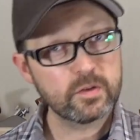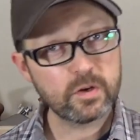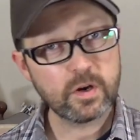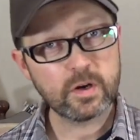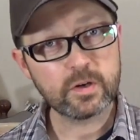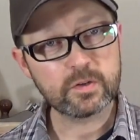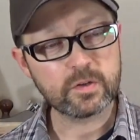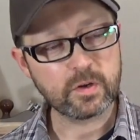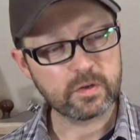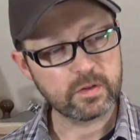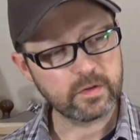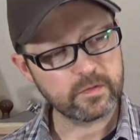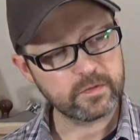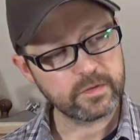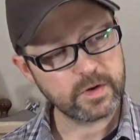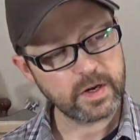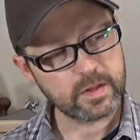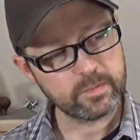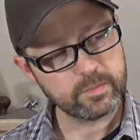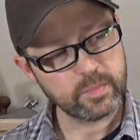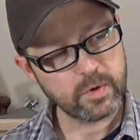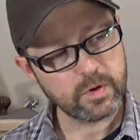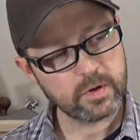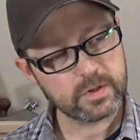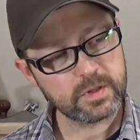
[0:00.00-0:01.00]
dirt on the
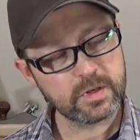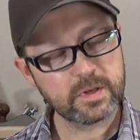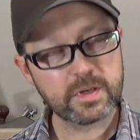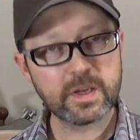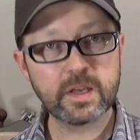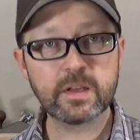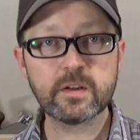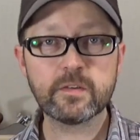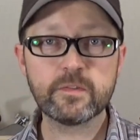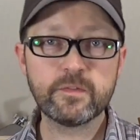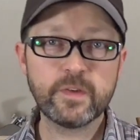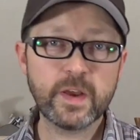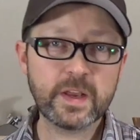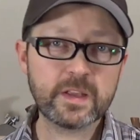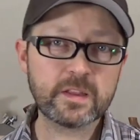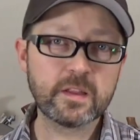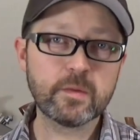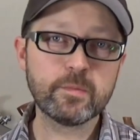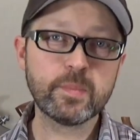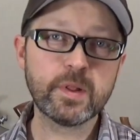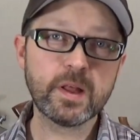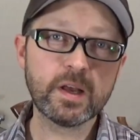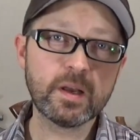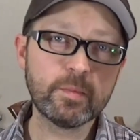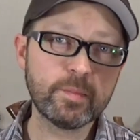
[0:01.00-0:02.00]
fretboard can affect the
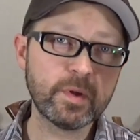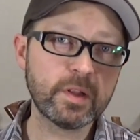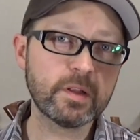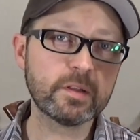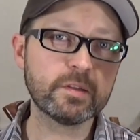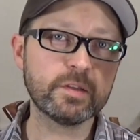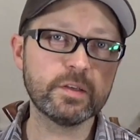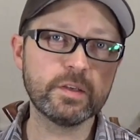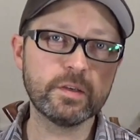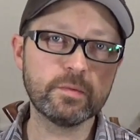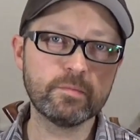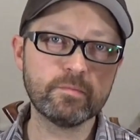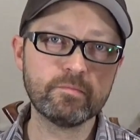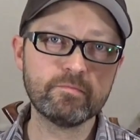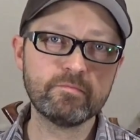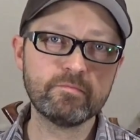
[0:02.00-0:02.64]
playability.